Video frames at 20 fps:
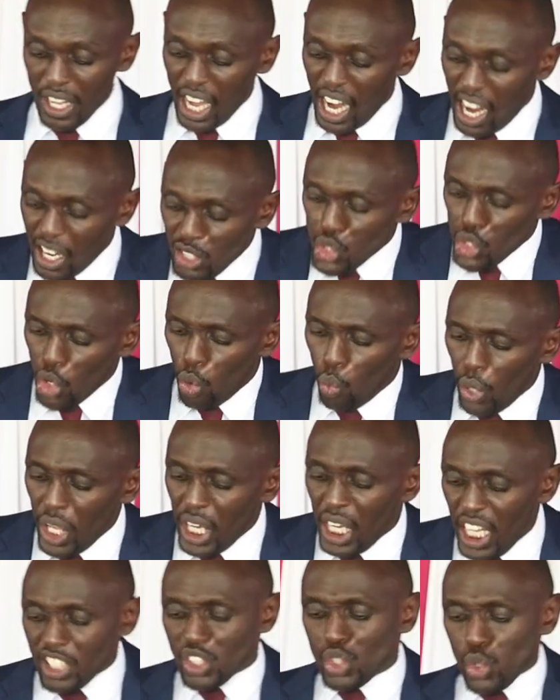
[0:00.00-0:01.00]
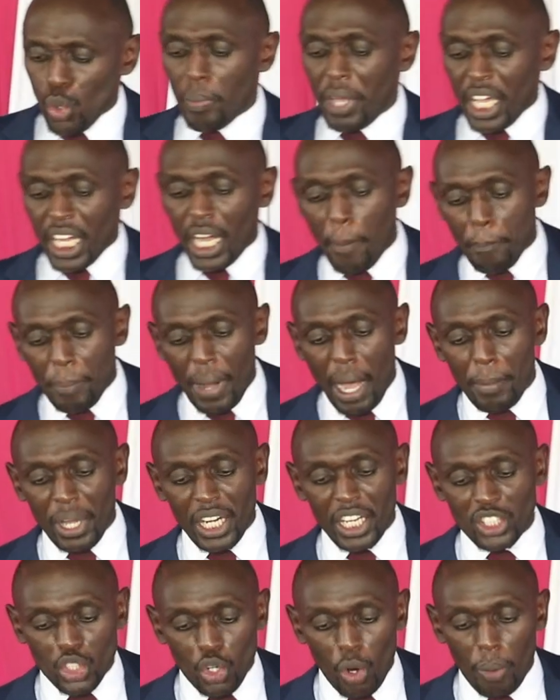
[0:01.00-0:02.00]
And so we need to make a
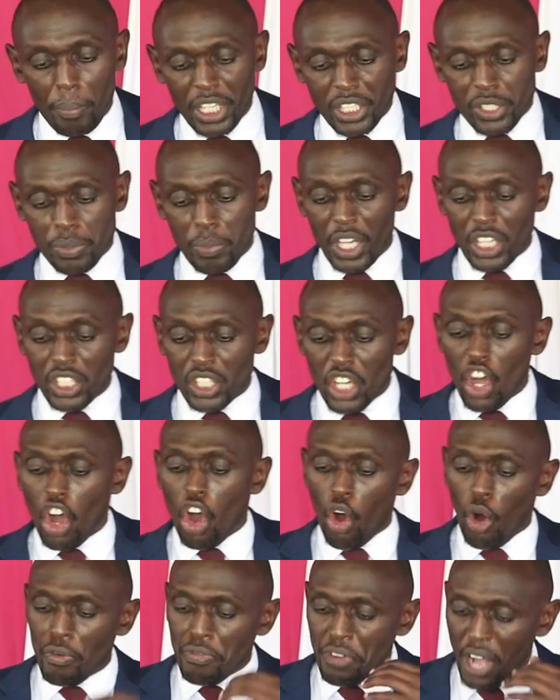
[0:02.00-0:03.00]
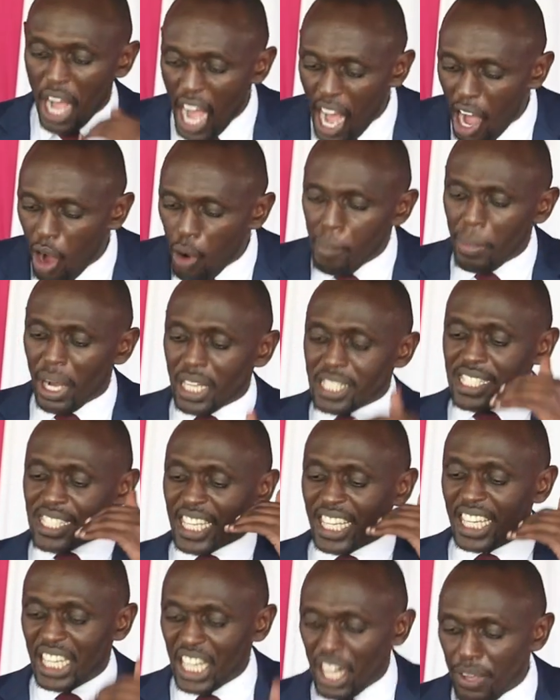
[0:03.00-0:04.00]
permanent commitment of how much
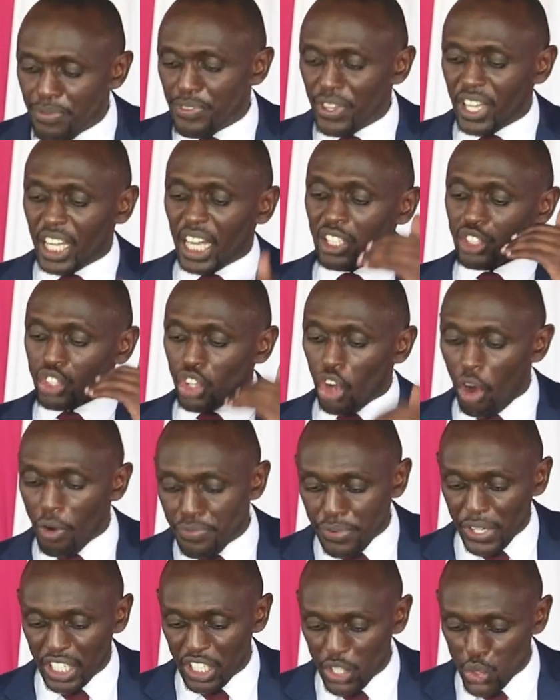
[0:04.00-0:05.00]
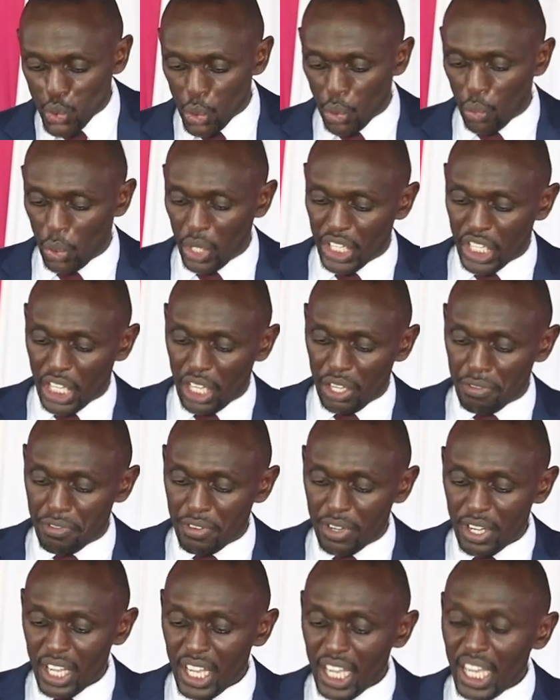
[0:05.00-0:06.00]
significant offerings we will give.
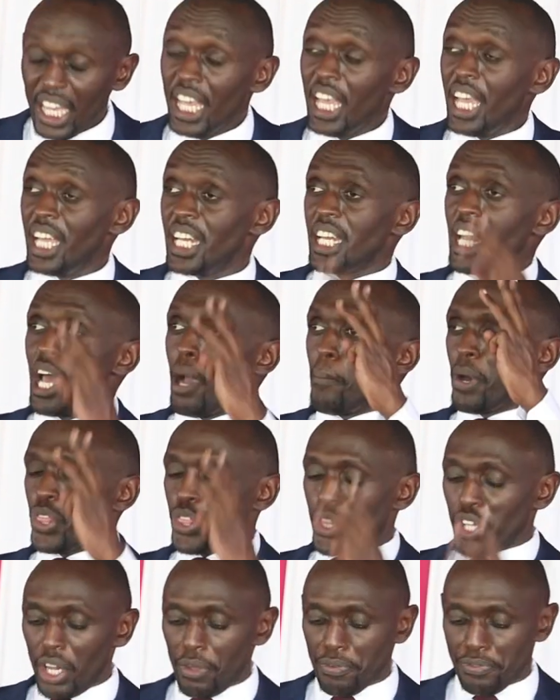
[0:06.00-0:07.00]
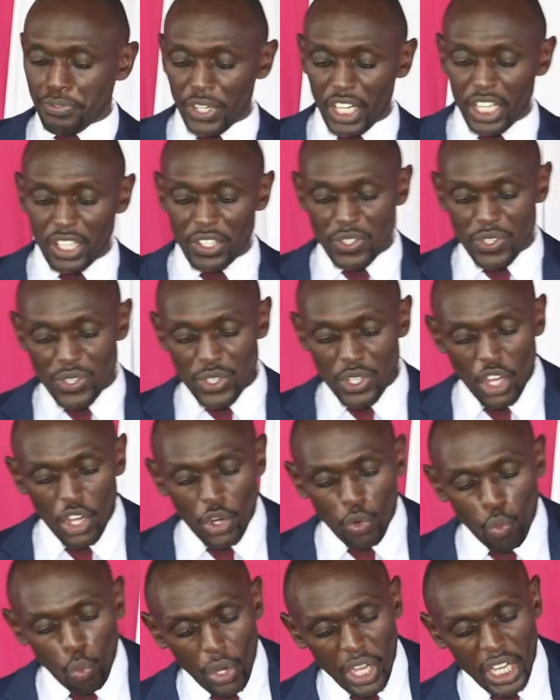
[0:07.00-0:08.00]
And number three, friends,
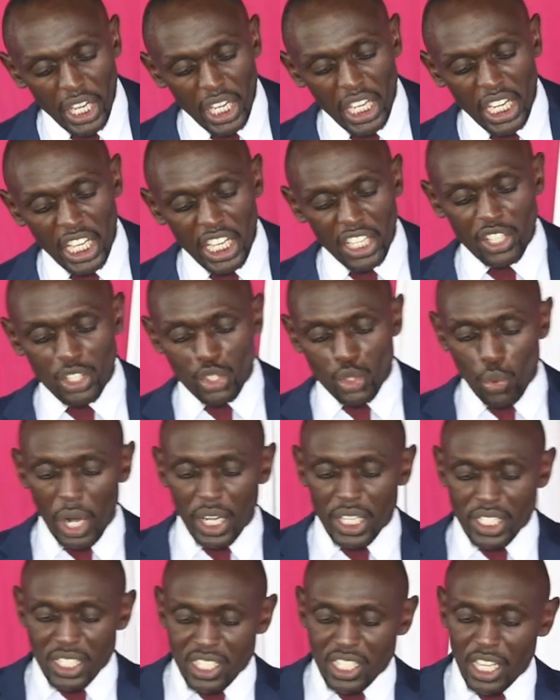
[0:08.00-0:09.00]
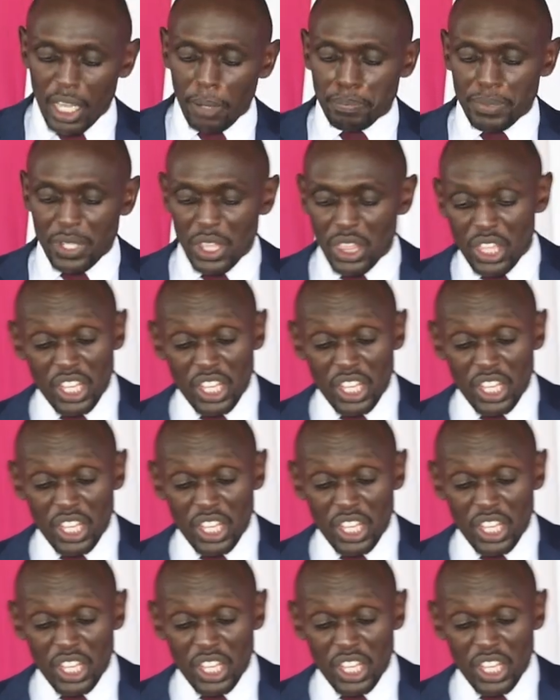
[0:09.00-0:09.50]
we need to accept